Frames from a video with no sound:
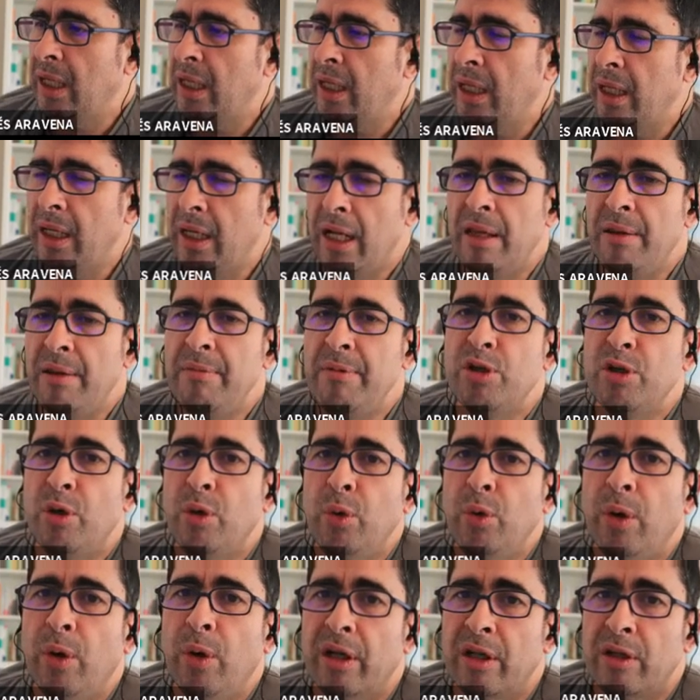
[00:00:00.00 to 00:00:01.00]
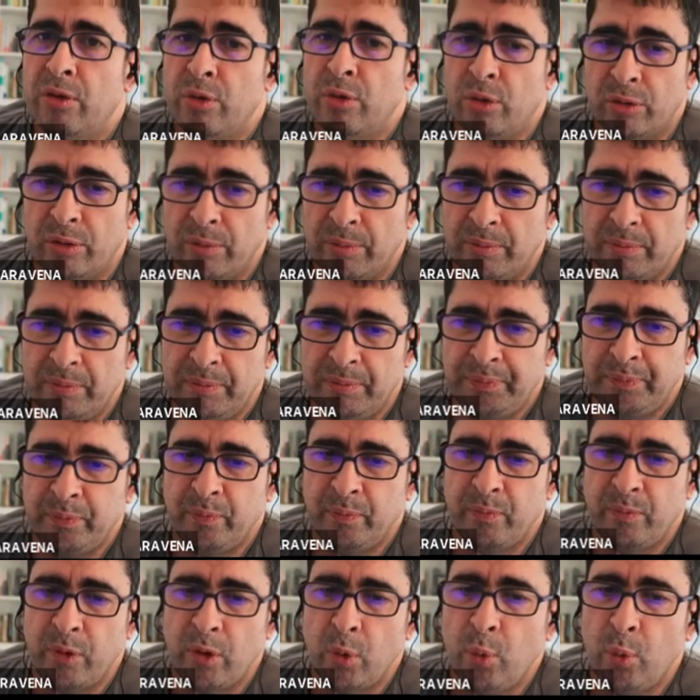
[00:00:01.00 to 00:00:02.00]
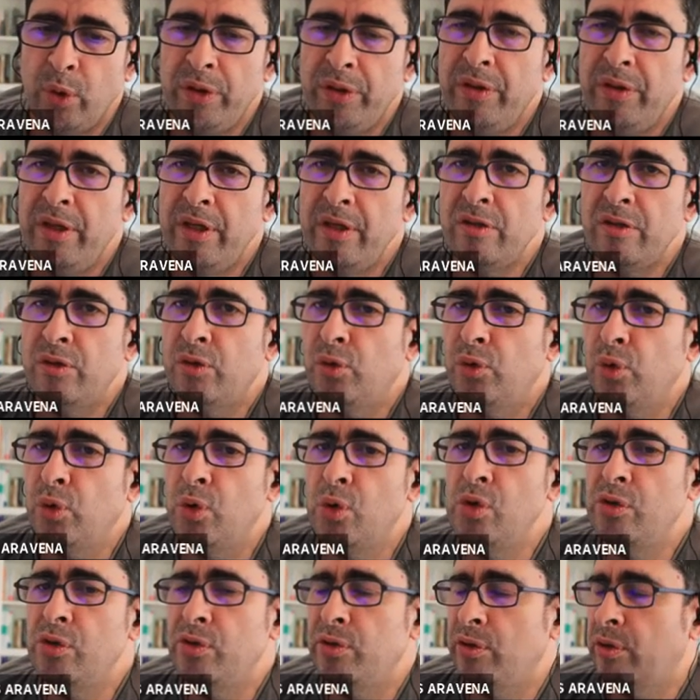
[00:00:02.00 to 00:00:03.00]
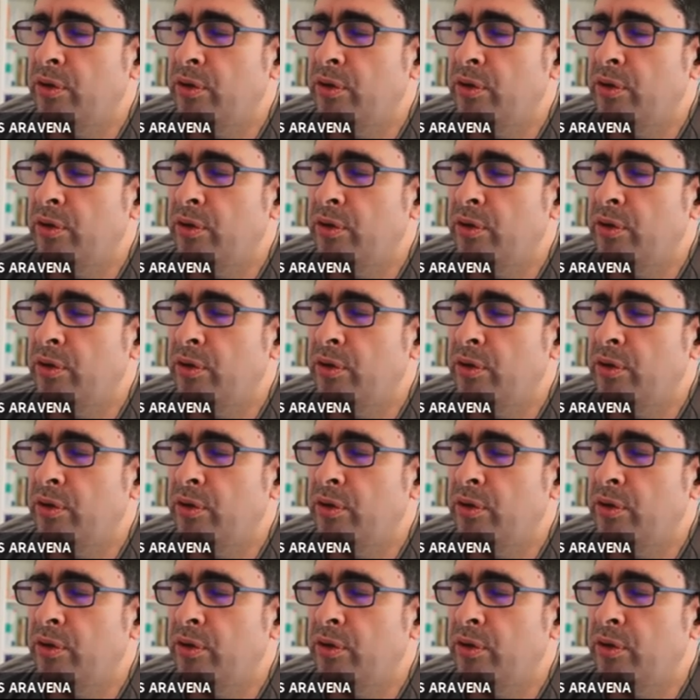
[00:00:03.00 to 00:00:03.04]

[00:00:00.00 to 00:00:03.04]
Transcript: Let me show you a result. With these tools,